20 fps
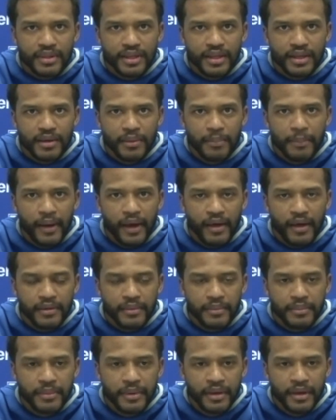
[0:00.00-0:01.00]
thing about
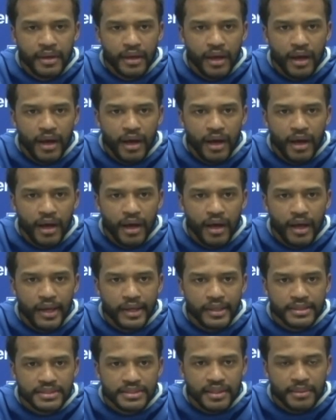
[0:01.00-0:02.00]
him,
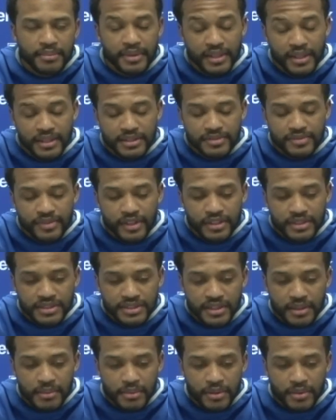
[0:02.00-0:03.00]
and it's something that's very
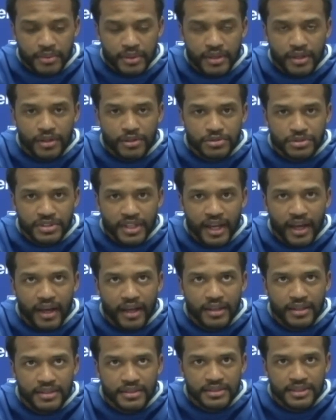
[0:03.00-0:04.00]
similar with Coach
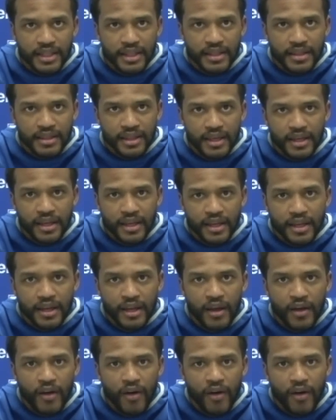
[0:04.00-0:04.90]
Cal, is that they